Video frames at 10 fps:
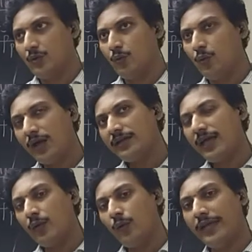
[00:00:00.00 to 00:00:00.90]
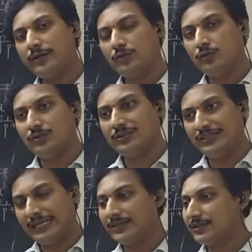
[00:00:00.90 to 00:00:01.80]
What I would like to
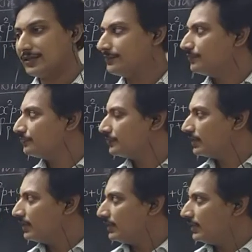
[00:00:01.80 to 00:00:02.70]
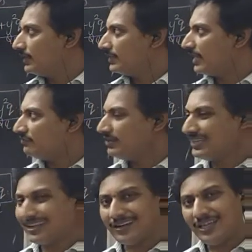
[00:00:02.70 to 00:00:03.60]
think, can
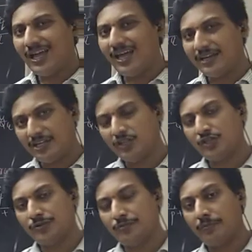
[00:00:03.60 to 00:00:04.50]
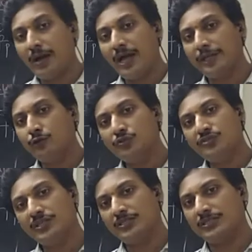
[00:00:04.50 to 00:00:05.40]
we rearrange by
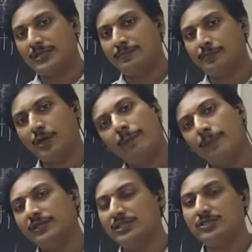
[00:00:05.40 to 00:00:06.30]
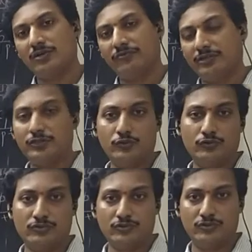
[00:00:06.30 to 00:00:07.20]
using some properties of
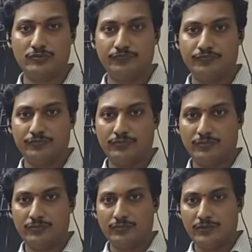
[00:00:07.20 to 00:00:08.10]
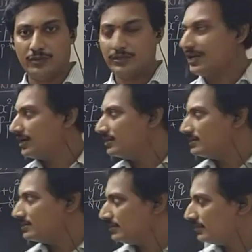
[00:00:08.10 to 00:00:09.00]
ratios? Yeah,
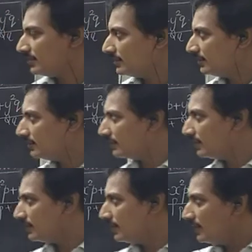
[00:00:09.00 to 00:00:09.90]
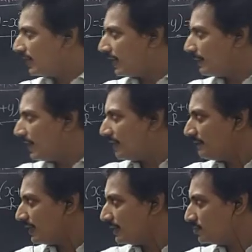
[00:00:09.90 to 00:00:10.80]
see that here I am
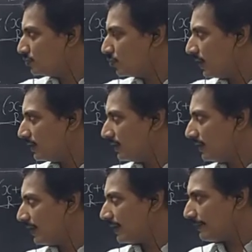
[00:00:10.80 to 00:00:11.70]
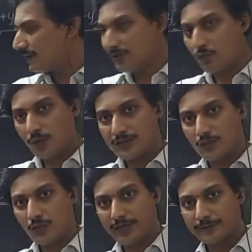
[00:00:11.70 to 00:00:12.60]
having x squared, here I am having y
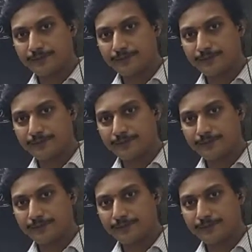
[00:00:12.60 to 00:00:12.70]
squared.